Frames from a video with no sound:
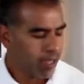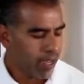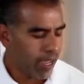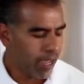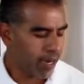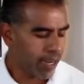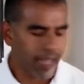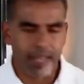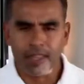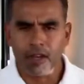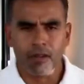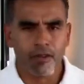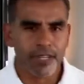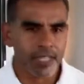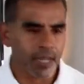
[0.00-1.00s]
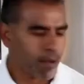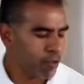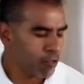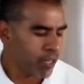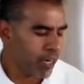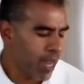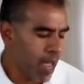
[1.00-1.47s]
And again, the only reason I'm
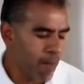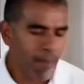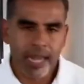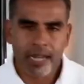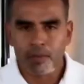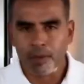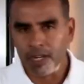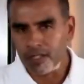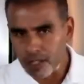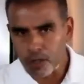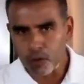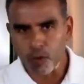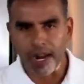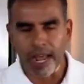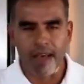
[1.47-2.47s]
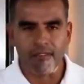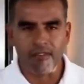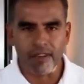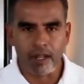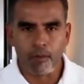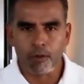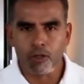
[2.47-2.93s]
using an iPad is because this is what I have
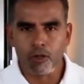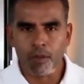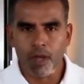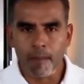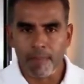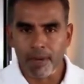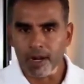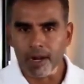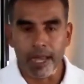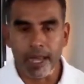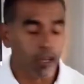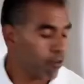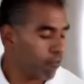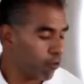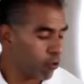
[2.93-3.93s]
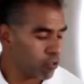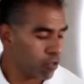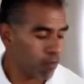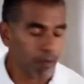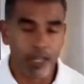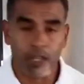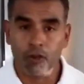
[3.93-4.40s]
available to me, but I could have also
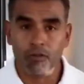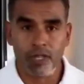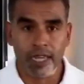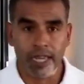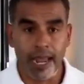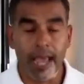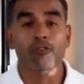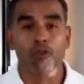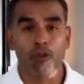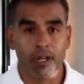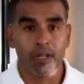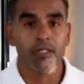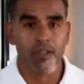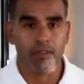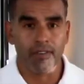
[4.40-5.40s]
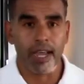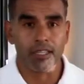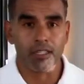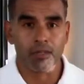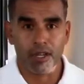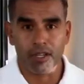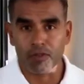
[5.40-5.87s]
been using an Android
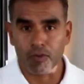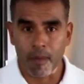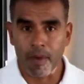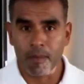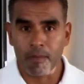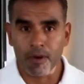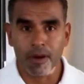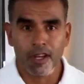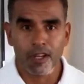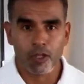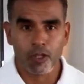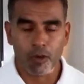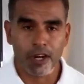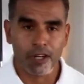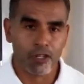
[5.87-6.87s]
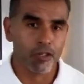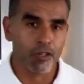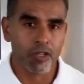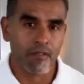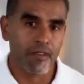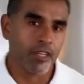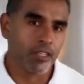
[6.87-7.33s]
device, because remember, SmartHQ
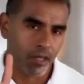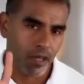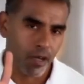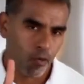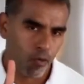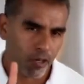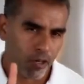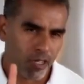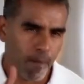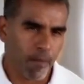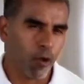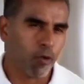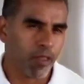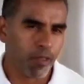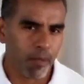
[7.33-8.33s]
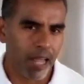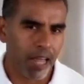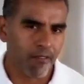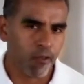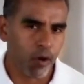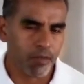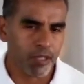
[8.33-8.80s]
service works on both
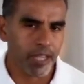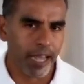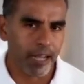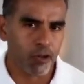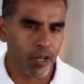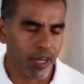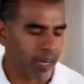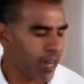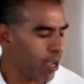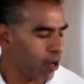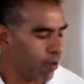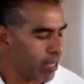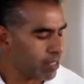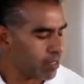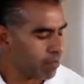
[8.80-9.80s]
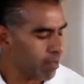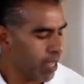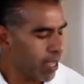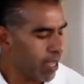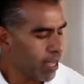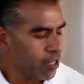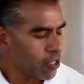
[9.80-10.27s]
platforms, Android and iOS.
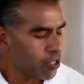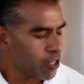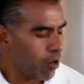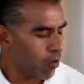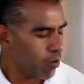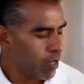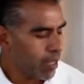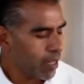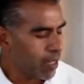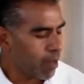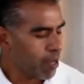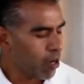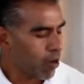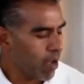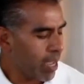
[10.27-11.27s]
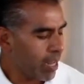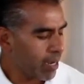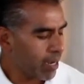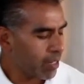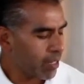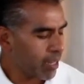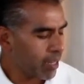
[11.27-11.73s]
So let me go ahead and
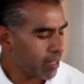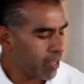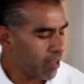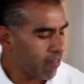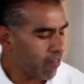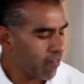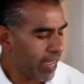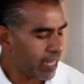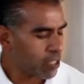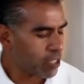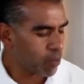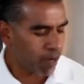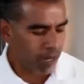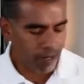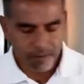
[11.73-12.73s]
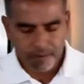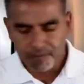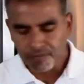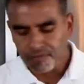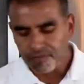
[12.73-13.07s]
click the fans button,